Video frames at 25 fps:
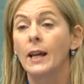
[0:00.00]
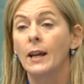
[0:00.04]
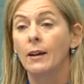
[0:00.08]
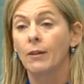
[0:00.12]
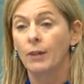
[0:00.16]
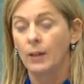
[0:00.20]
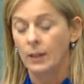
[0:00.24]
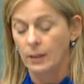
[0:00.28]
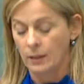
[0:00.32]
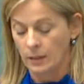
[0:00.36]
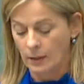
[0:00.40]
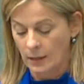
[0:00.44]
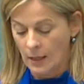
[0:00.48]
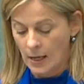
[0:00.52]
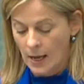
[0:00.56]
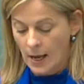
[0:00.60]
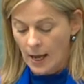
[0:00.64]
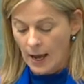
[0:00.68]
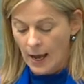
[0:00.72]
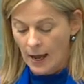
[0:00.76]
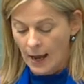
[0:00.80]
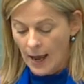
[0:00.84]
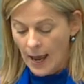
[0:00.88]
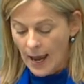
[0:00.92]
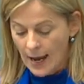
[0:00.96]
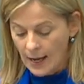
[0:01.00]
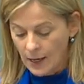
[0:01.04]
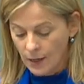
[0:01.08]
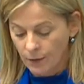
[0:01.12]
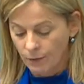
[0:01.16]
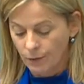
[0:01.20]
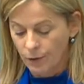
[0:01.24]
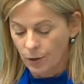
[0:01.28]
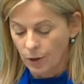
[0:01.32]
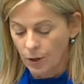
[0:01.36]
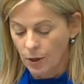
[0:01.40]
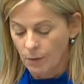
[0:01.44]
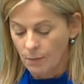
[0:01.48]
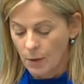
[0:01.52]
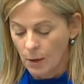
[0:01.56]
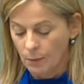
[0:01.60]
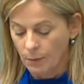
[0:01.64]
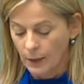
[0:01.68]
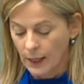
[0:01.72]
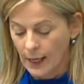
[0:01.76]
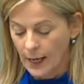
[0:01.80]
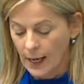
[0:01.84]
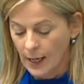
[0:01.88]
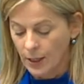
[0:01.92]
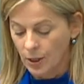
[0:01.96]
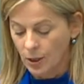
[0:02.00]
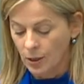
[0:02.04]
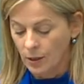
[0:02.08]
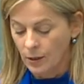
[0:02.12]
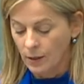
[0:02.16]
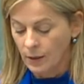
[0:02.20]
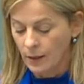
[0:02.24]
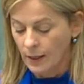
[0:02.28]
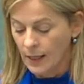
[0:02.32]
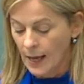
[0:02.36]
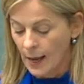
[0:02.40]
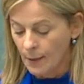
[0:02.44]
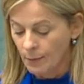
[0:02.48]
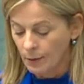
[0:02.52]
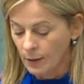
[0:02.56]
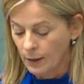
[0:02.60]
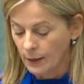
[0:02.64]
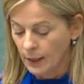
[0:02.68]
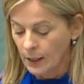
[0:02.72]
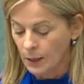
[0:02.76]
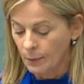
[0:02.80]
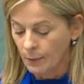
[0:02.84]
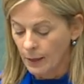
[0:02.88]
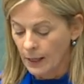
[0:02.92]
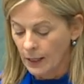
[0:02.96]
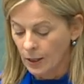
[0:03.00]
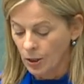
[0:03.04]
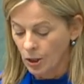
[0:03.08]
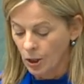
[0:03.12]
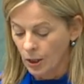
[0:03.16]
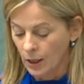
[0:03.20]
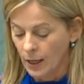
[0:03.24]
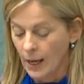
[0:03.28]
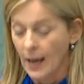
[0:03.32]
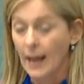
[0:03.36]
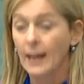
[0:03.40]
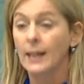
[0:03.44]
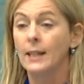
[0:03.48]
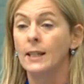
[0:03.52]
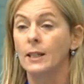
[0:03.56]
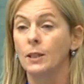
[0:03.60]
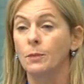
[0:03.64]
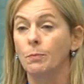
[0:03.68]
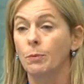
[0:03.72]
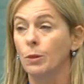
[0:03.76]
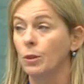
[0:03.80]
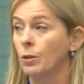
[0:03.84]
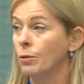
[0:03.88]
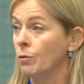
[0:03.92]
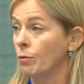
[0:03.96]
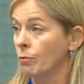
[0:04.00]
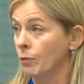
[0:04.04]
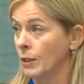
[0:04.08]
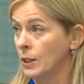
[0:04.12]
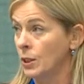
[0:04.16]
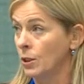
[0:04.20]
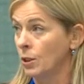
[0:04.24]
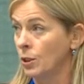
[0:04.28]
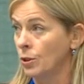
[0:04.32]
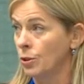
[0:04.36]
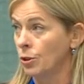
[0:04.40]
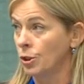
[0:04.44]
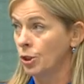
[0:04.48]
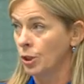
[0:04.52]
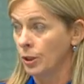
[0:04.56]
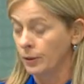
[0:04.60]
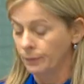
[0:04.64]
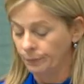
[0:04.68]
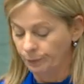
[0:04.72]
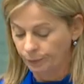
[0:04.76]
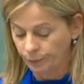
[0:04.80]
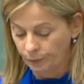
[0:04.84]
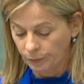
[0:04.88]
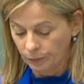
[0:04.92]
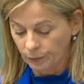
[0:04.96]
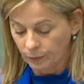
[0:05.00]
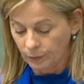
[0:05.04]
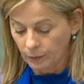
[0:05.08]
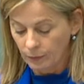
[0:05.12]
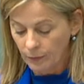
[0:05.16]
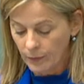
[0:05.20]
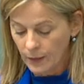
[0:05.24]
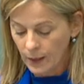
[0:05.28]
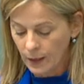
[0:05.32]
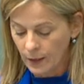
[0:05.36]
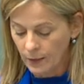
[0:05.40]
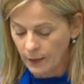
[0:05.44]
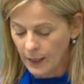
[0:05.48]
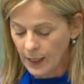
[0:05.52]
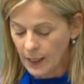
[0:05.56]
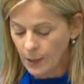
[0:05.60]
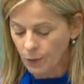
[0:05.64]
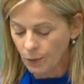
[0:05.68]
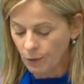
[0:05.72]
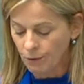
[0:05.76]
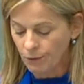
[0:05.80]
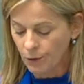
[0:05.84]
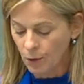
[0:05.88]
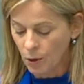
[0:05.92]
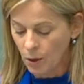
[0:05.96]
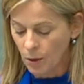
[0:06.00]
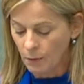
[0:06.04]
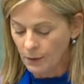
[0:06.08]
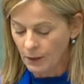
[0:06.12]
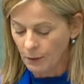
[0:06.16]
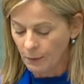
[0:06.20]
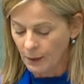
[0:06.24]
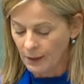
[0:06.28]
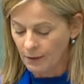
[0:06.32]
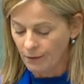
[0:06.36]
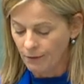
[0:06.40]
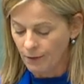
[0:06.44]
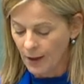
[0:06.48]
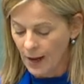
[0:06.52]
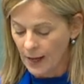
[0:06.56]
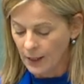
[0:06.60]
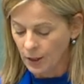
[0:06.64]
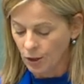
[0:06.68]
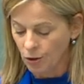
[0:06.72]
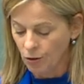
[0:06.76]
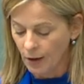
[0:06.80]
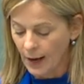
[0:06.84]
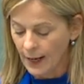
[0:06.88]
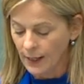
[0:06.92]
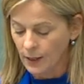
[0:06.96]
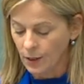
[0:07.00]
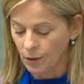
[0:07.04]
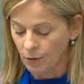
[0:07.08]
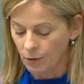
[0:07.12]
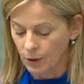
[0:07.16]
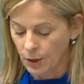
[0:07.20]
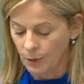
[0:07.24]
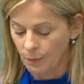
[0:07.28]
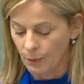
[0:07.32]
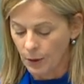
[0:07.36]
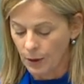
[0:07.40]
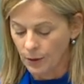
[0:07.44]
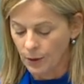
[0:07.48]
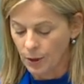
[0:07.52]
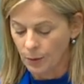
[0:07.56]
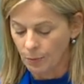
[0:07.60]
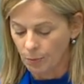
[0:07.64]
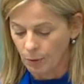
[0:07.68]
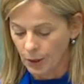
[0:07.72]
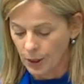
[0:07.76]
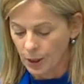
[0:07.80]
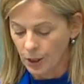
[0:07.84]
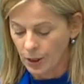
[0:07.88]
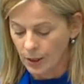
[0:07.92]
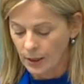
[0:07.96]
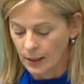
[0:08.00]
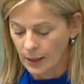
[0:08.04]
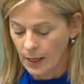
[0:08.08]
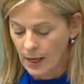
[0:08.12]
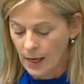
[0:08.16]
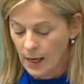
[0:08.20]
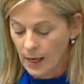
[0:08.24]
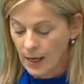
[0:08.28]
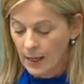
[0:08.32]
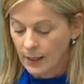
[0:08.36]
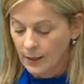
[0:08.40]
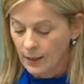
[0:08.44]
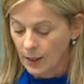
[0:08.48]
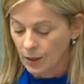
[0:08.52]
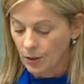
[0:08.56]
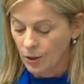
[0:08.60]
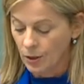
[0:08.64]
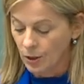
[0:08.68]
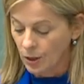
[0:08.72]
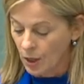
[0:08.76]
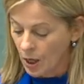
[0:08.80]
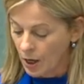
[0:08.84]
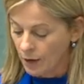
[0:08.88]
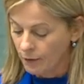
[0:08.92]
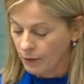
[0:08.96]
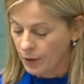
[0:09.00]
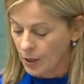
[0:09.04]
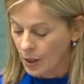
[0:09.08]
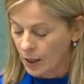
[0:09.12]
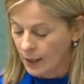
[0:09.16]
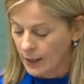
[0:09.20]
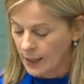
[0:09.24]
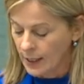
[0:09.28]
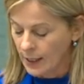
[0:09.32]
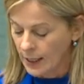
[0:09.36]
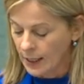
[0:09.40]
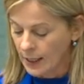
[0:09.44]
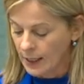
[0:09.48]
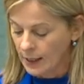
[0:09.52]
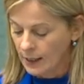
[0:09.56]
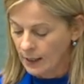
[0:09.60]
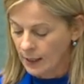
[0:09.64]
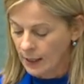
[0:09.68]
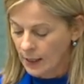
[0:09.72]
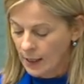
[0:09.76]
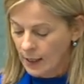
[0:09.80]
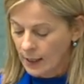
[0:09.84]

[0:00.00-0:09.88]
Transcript: areas: end-of-term obligations, capital expenditure and dispute resolution. These reforms have been fast-tracked to respond to pressures such as COVID-19,